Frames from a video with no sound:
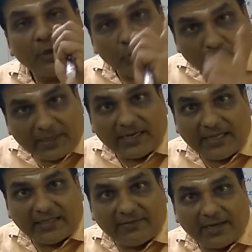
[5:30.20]

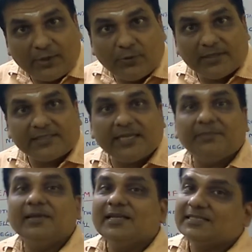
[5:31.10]
Numerically the value is
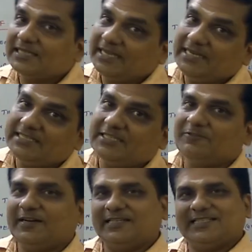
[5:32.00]
same. Sign is
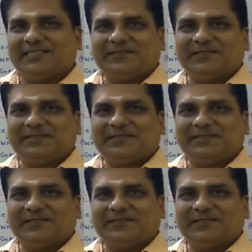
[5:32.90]
different.